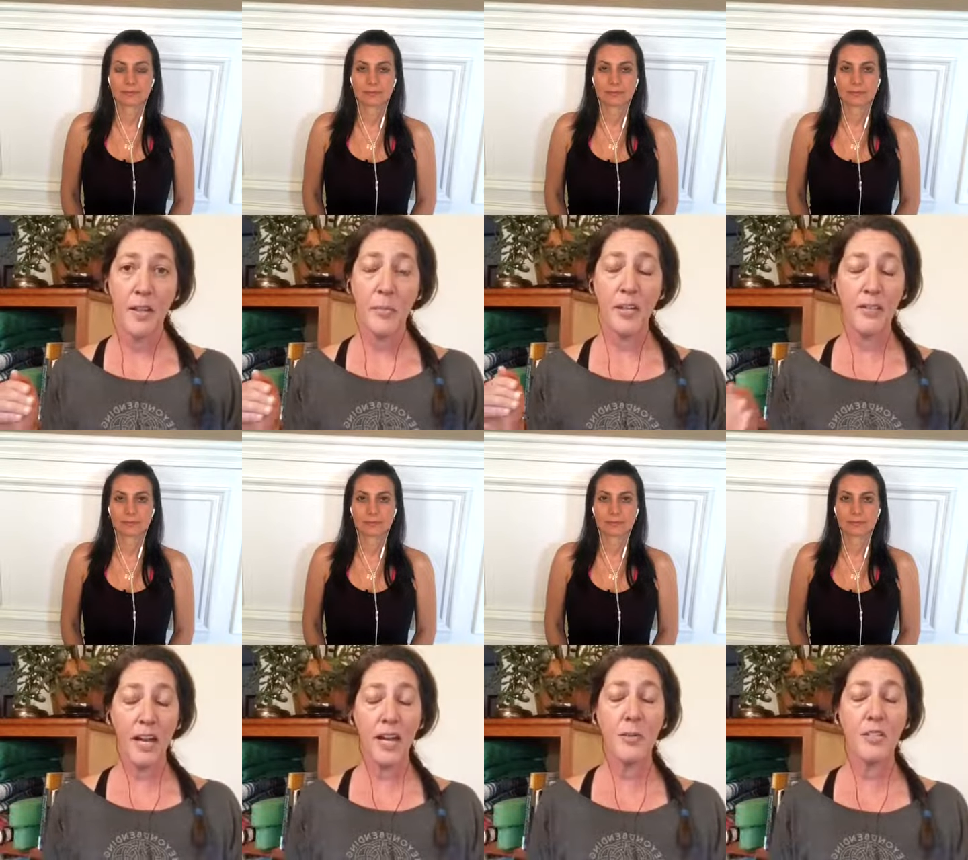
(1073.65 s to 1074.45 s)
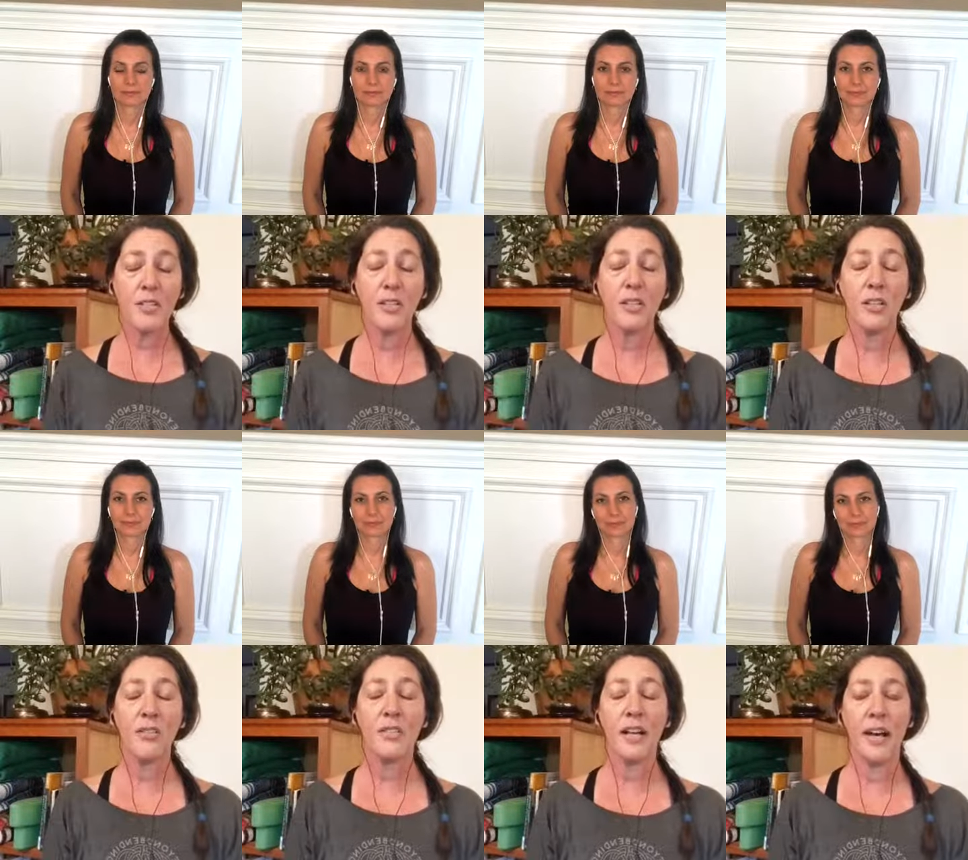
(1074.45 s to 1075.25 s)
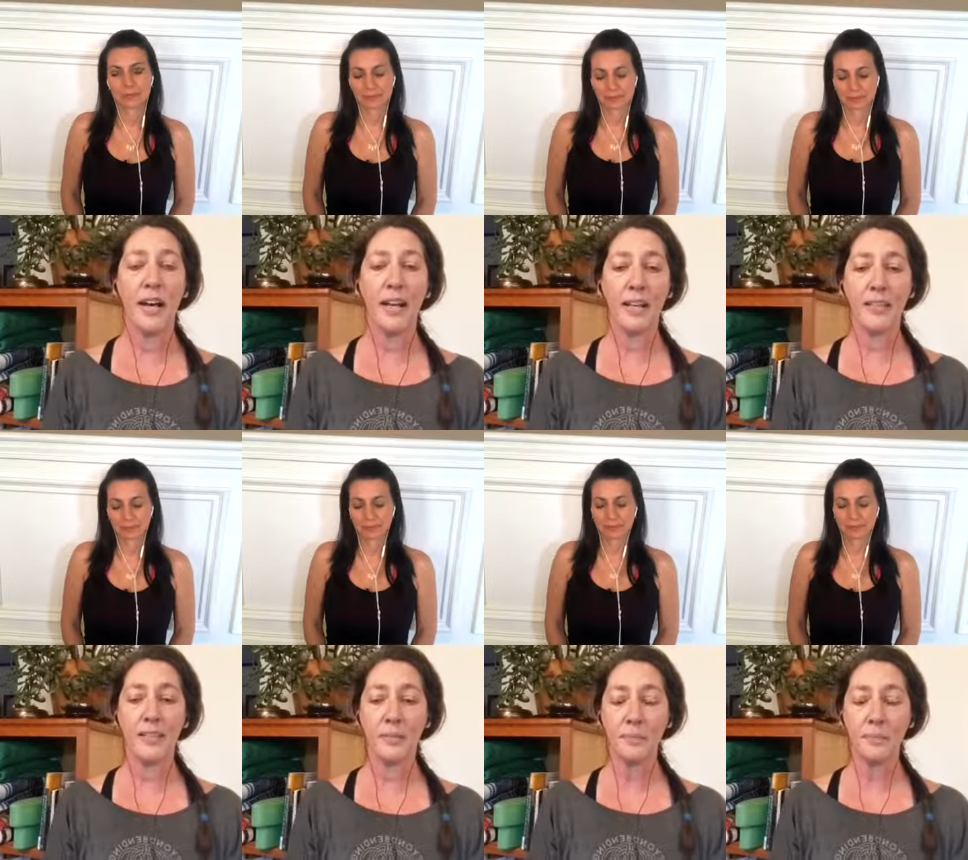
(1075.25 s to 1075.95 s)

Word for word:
Speaker 1: But if you're able, just close the eyes.